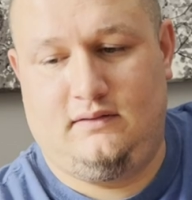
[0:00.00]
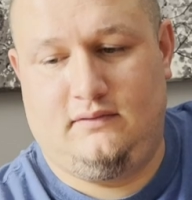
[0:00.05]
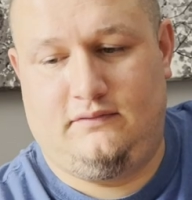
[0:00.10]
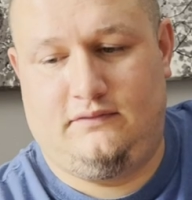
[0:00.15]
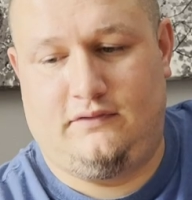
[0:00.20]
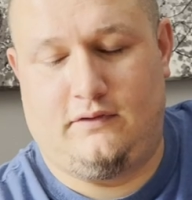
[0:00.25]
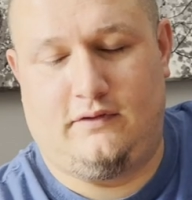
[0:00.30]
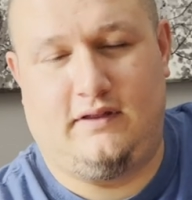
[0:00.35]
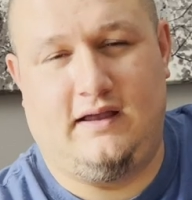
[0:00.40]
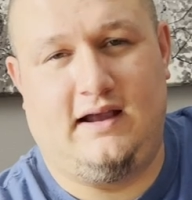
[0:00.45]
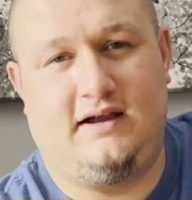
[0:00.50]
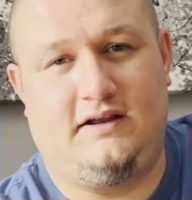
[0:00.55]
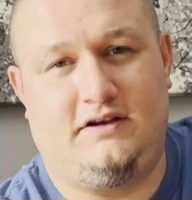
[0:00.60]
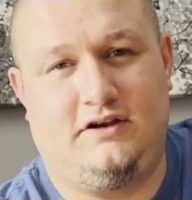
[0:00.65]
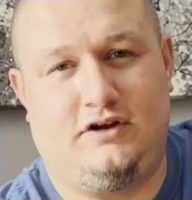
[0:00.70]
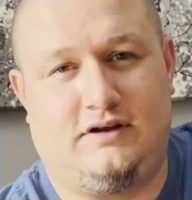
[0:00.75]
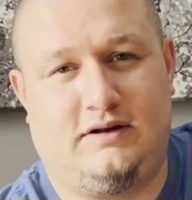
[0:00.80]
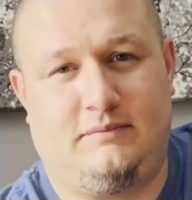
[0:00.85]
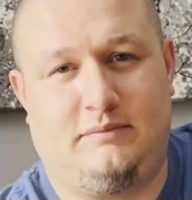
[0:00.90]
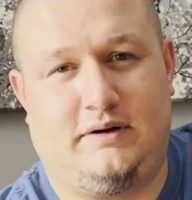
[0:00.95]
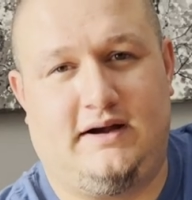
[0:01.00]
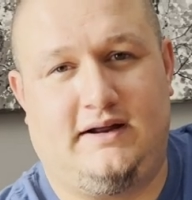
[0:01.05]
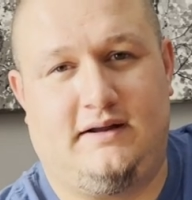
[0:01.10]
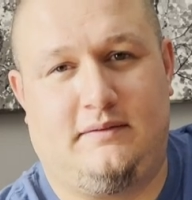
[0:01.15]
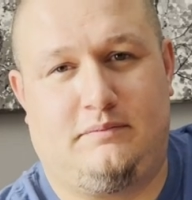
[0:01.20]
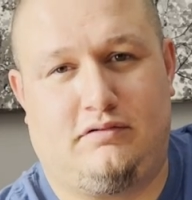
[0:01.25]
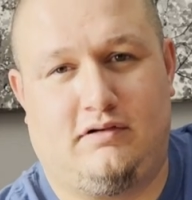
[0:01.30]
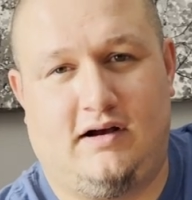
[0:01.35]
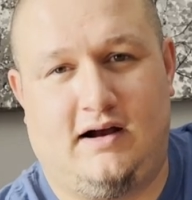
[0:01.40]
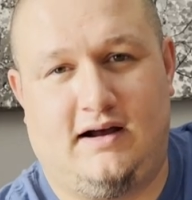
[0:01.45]
For that, you can buy a
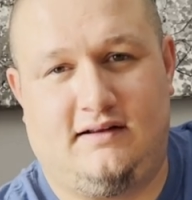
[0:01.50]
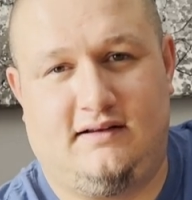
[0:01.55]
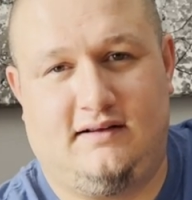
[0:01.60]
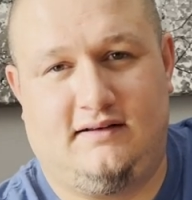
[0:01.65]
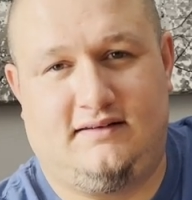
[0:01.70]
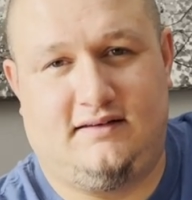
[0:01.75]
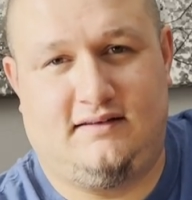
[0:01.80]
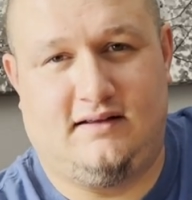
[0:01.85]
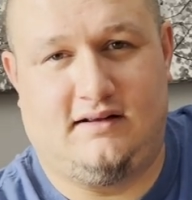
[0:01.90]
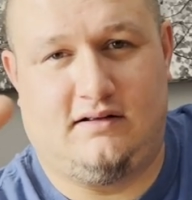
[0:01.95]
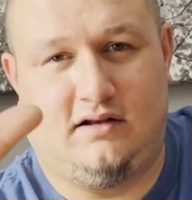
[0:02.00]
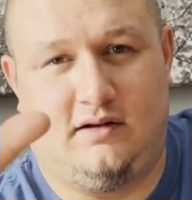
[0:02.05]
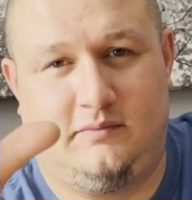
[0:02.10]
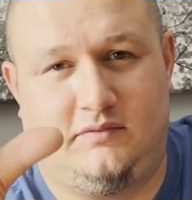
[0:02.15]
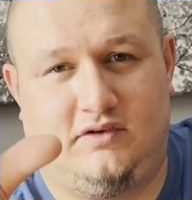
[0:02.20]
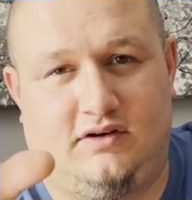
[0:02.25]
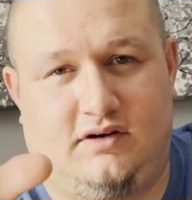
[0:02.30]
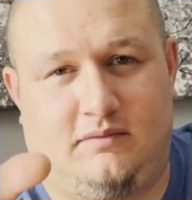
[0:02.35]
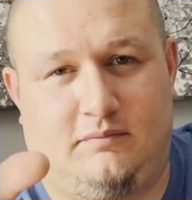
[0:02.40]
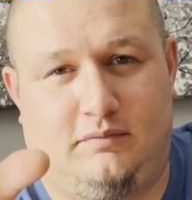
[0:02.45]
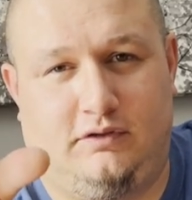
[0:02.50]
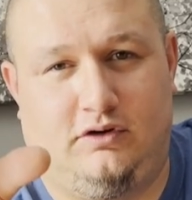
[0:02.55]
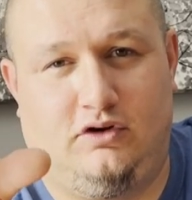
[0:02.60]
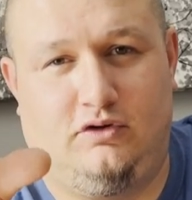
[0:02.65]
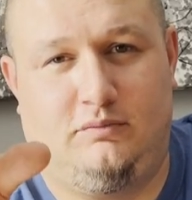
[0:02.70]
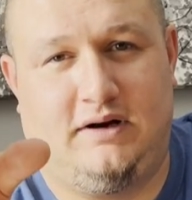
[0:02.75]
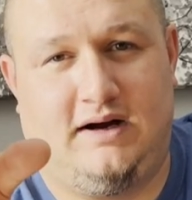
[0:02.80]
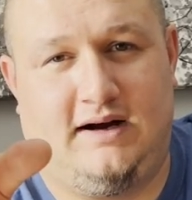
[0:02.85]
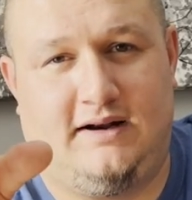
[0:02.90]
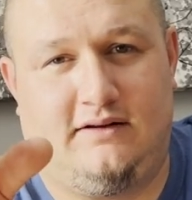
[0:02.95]
product that comes in a blue
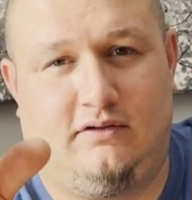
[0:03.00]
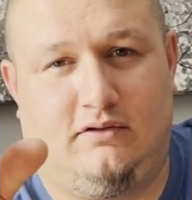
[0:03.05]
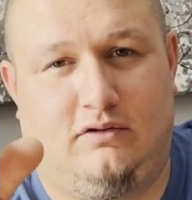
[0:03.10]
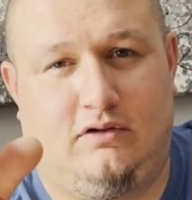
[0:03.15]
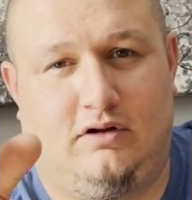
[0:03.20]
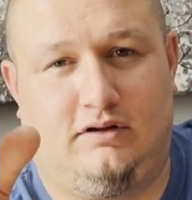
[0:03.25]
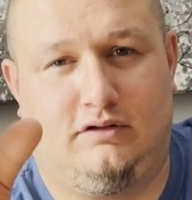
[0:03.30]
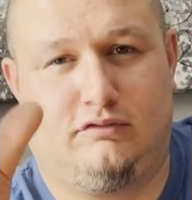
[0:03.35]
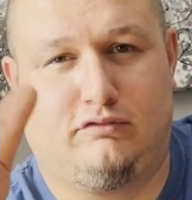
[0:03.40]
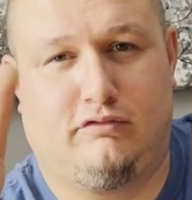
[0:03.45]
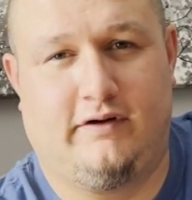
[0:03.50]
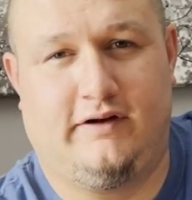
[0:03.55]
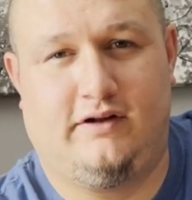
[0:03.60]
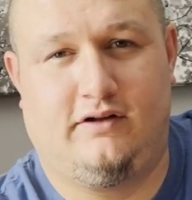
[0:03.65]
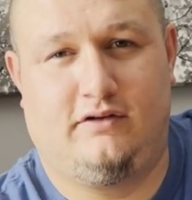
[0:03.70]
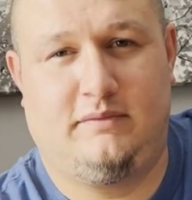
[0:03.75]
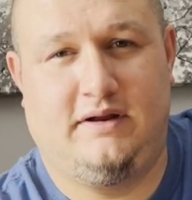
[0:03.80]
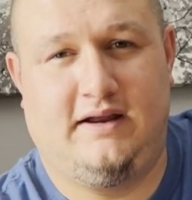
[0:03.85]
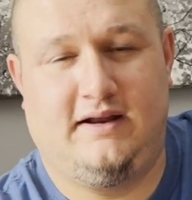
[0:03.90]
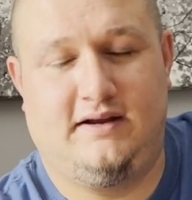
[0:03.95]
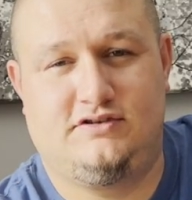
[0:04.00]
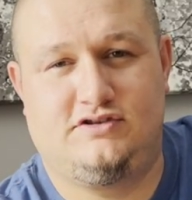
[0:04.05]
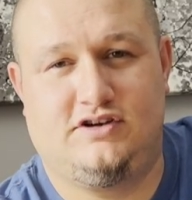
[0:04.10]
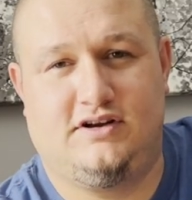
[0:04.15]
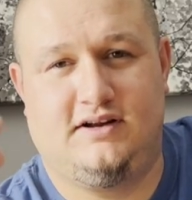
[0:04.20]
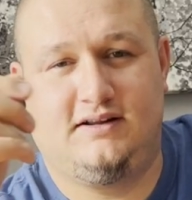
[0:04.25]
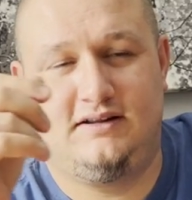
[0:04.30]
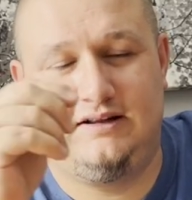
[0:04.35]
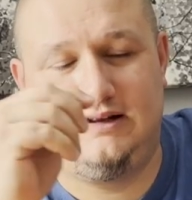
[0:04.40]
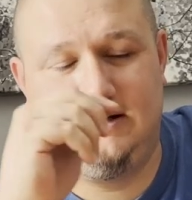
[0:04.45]
bottle called Reel
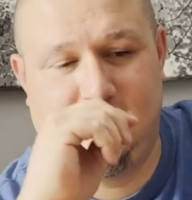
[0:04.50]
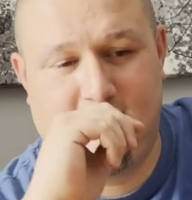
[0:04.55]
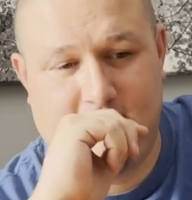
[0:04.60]
Magic,